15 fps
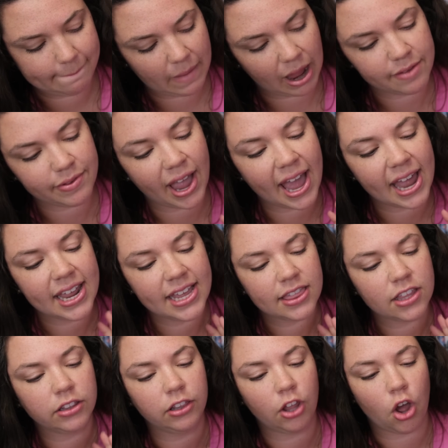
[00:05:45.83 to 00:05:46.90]
I've had it
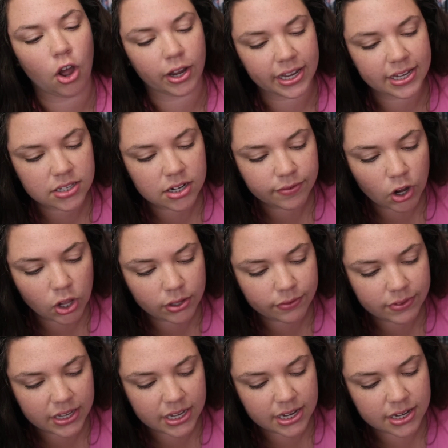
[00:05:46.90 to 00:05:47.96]
the longest of all of
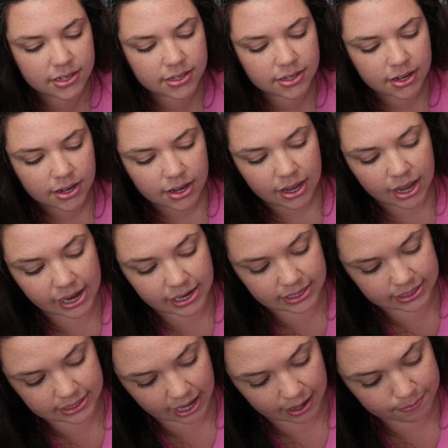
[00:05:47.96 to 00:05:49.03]
these,
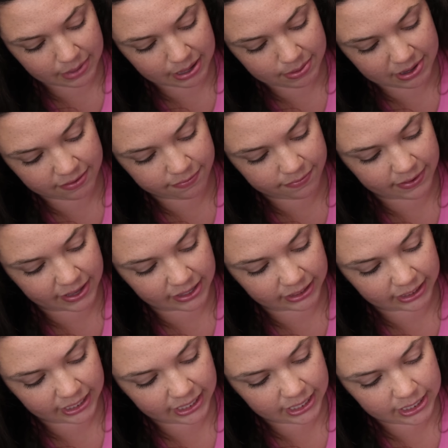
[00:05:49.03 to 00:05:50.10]
except maybe
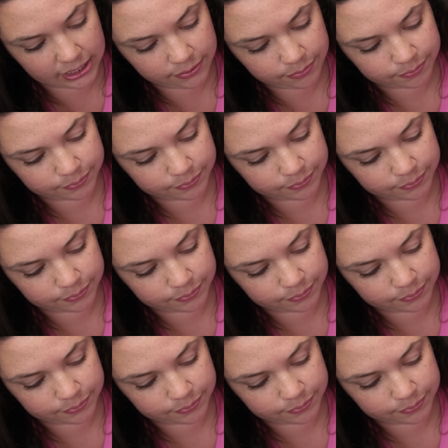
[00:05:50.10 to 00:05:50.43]
Finley.